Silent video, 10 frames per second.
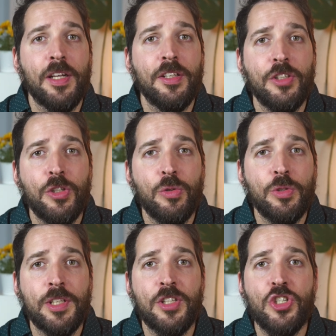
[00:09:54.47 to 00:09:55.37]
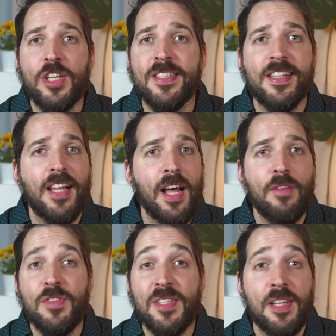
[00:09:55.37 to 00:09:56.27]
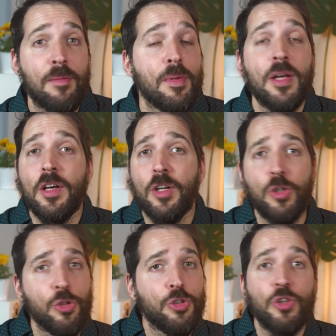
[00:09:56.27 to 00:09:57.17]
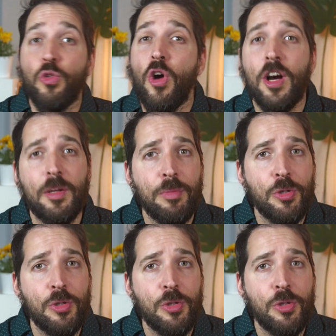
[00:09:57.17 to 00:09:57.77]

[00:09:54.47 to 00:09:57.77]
in you that just loves some good rock